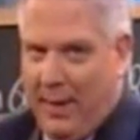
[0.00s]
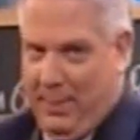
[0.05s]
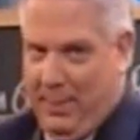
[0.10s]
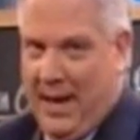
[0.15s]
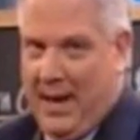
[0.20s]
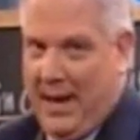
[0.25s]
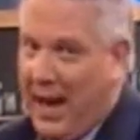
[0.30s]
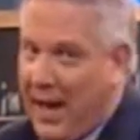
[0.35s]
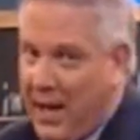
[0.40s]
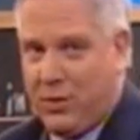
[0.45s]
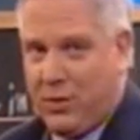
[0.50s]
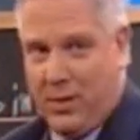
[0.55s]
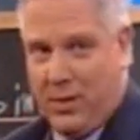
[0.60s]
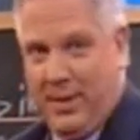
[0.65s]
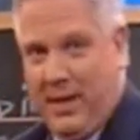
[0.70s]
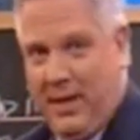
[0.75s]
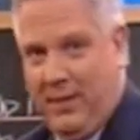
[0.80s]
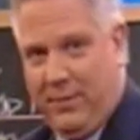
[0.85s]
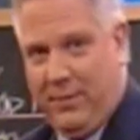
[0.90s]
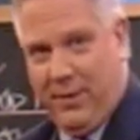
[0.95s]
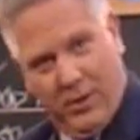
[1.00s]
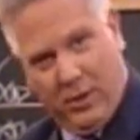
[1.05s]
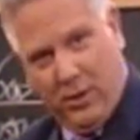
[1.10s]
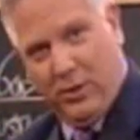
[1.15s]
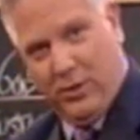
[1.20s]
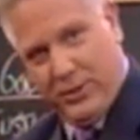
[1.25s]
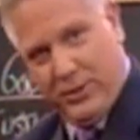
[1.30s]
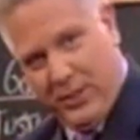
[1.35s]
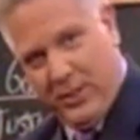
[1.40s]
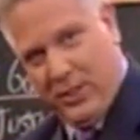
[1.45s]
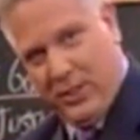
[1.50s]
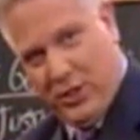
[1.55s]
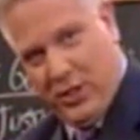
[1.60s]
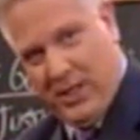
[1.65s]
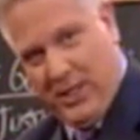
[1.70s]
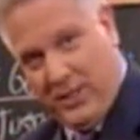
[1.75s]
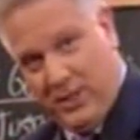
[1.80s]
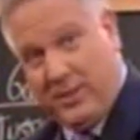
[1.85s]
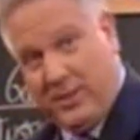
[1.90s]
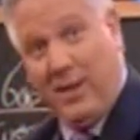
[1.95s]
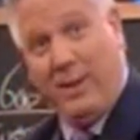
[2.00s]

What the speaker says: paid extra money for the holes in the jeans.